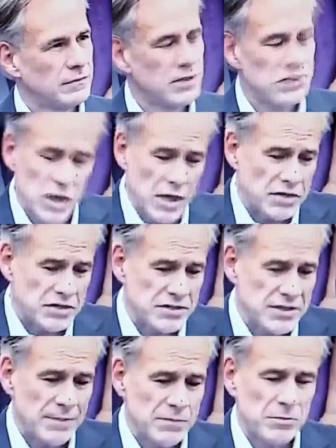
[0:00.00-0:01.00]
This is
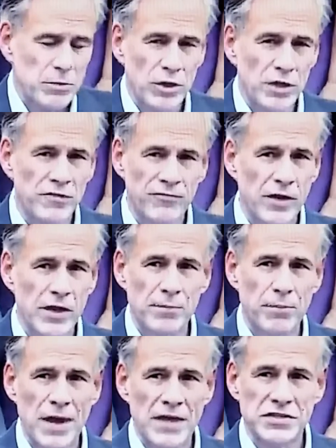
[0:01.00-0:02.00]
unacceptable to the free
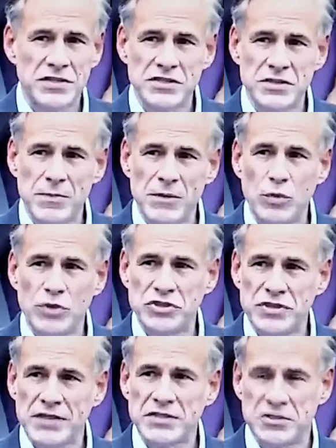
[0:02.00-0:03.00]
enterprise system in
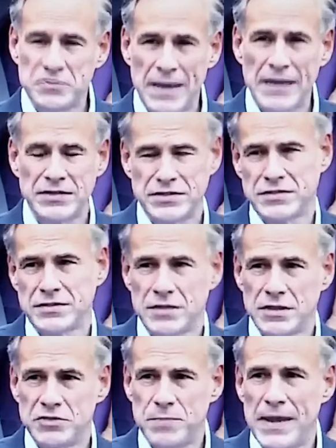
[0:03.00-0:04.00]
which Texas
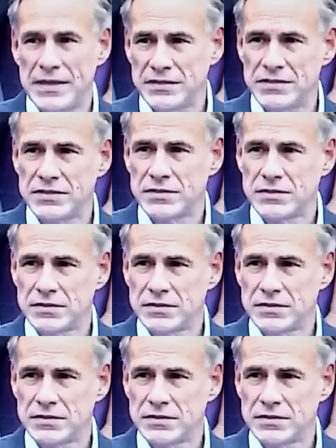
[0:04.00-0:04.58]
is based.